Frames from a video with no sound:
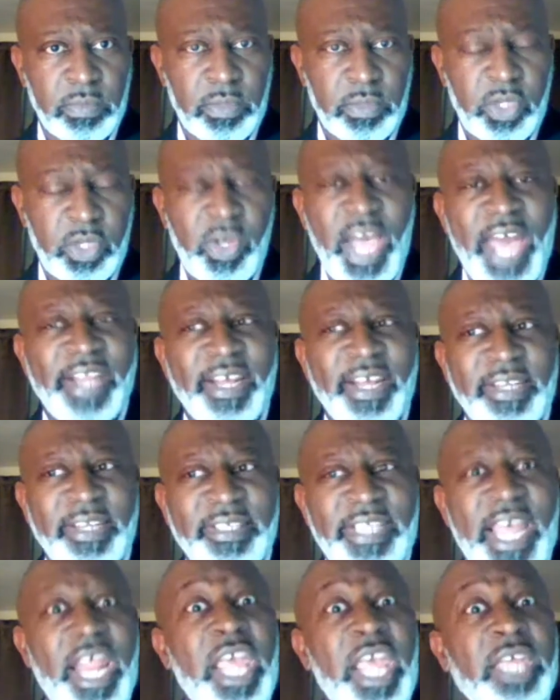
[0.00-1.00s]
You got to
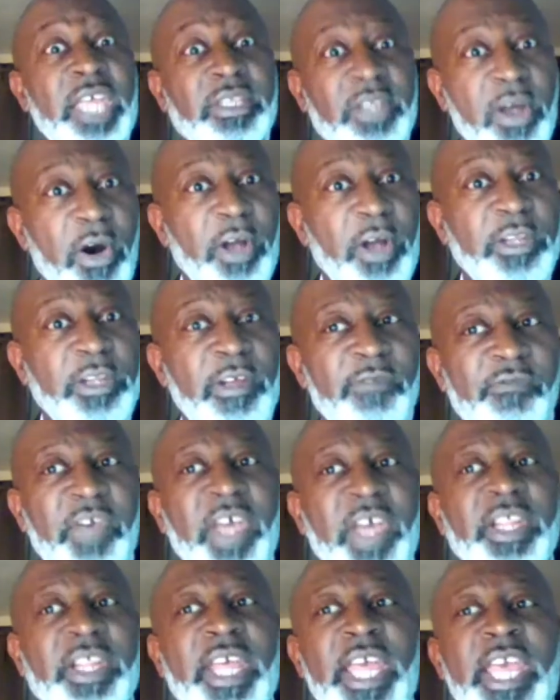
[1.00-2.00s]
understand it's going to
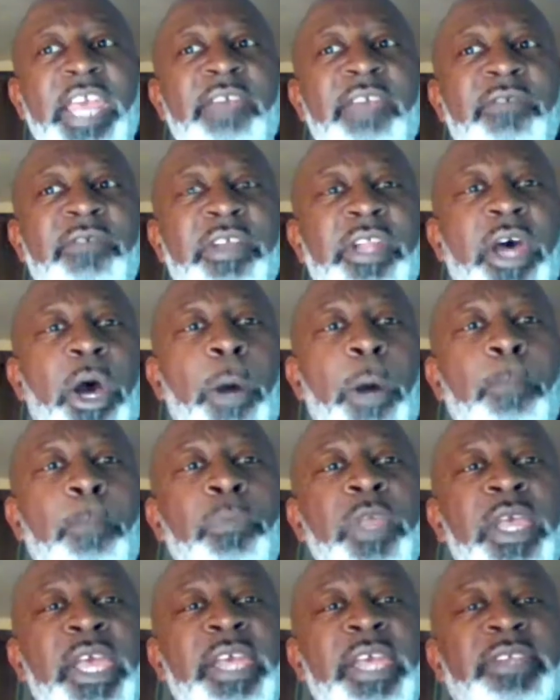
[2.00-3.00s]
affect her, even though
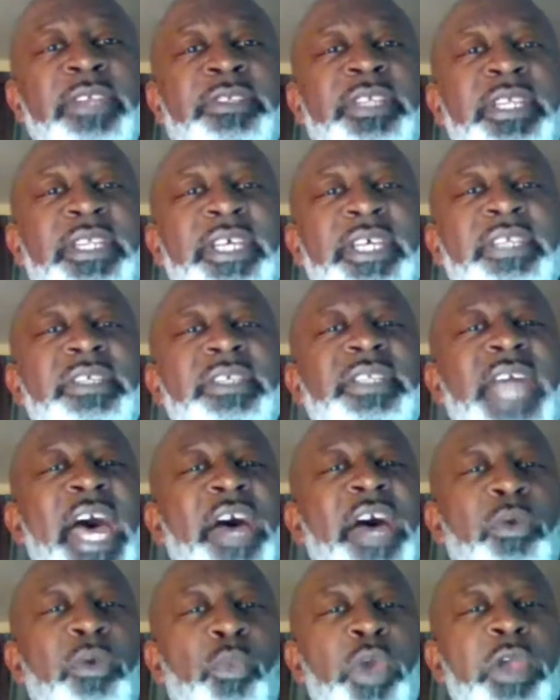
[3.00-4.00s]
you see, this is
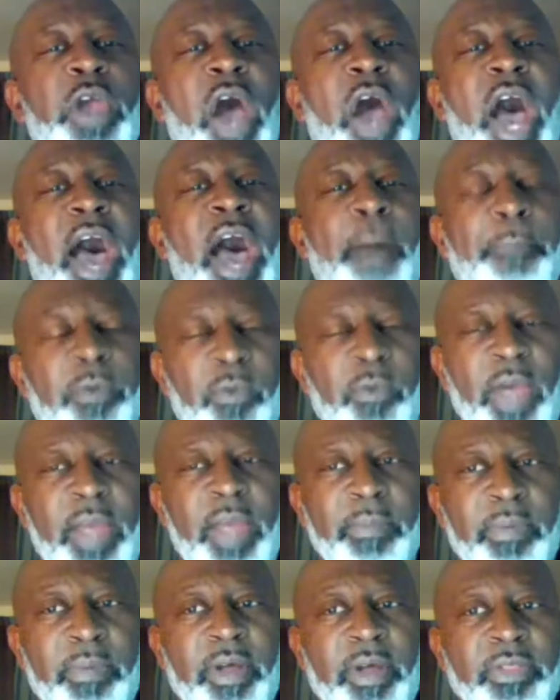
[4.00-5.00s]
how we
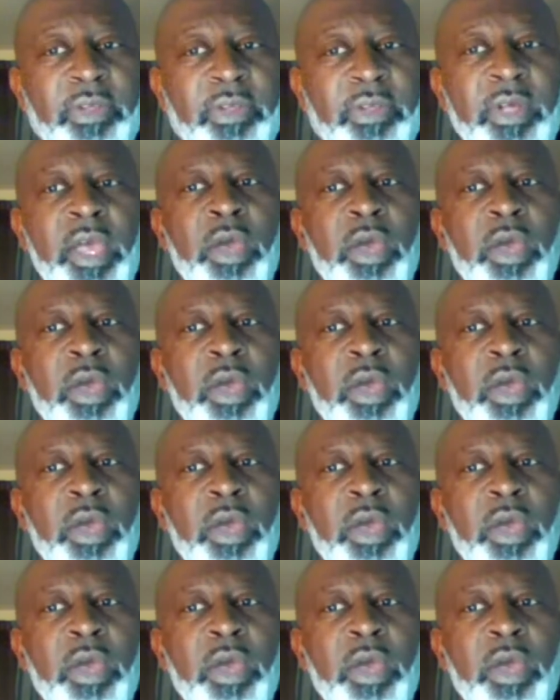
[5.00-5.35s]
operate, brother.